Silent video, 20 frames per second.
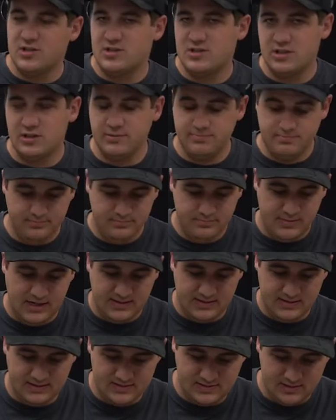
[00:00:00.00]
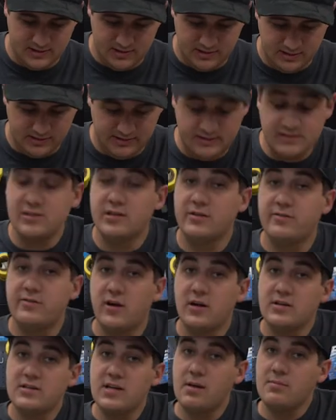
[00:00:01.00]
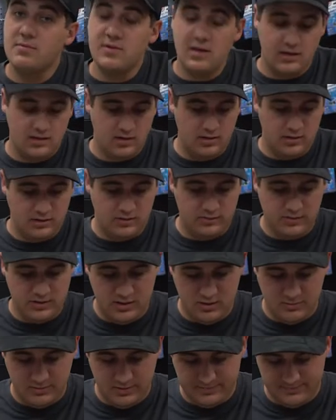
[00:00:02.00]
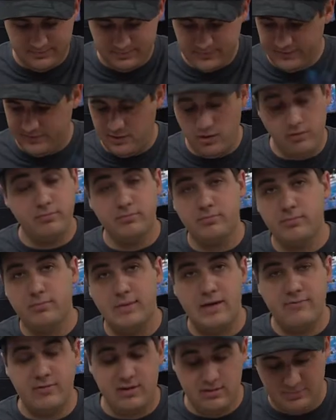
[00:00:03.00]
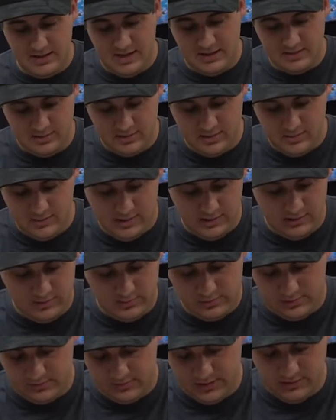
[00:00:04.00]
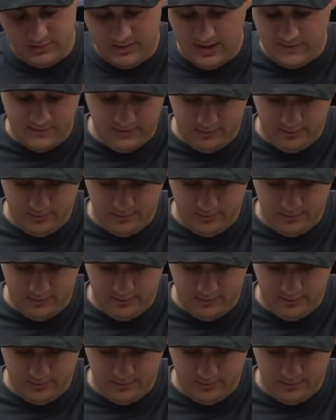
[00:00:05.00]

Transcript: just to make this a little easier for our time sake here on the video, but if you don't have an impact or don't wanna use one, you don't have